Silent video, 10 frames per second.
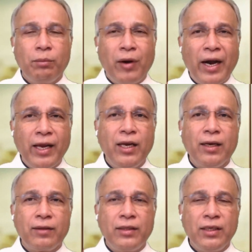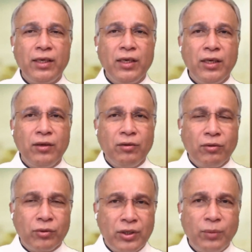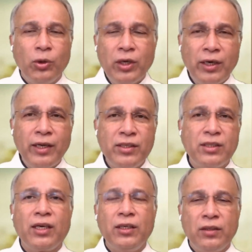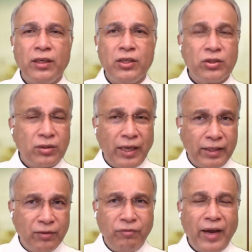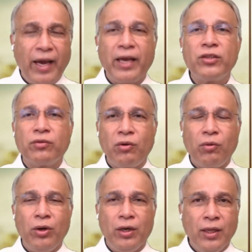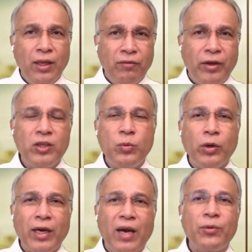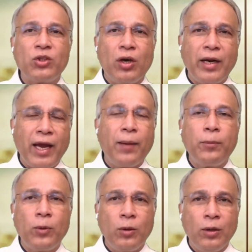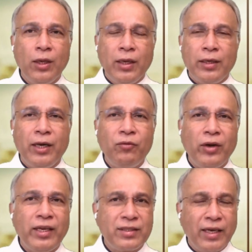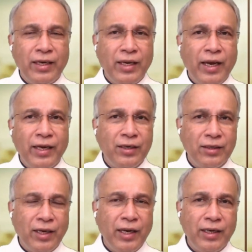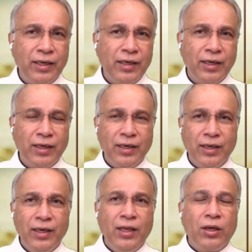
while the democratized countries like the FAANGs of the world facebook amazon apple netflix and and and uh,